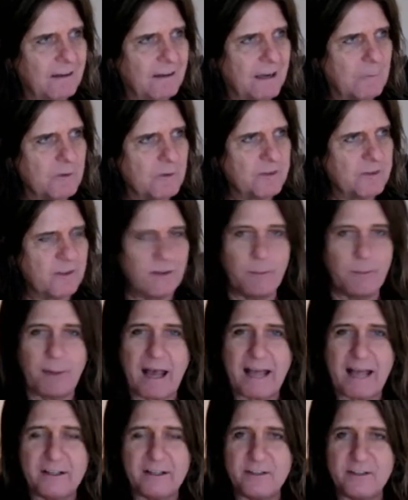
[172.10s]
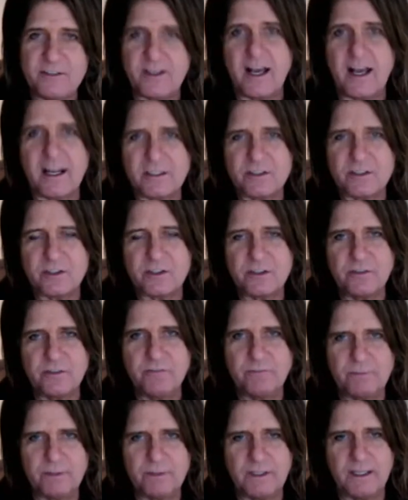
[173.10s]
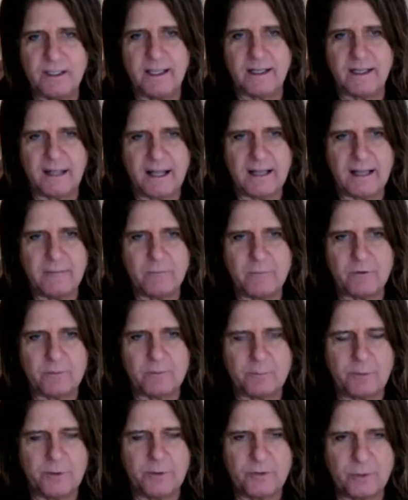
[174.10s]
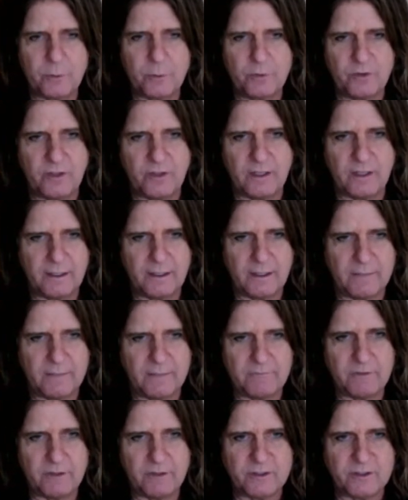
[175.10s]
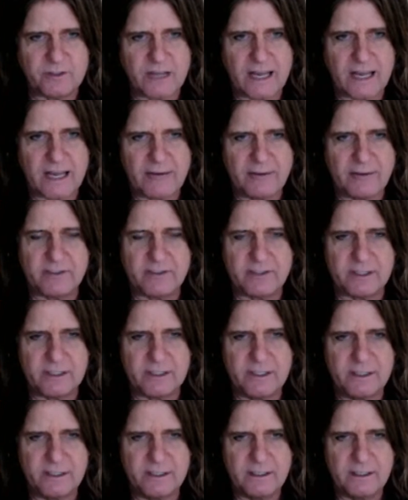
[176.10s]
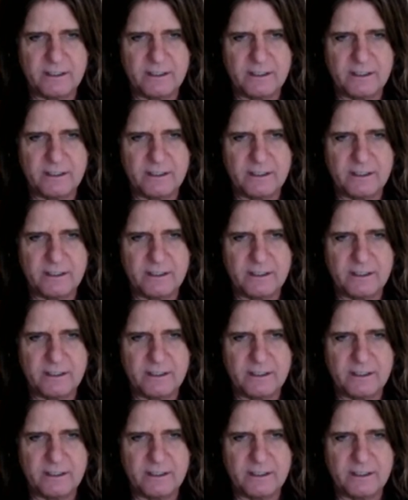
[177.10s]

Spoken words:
was in the band Easy Action, and I was producing a charity,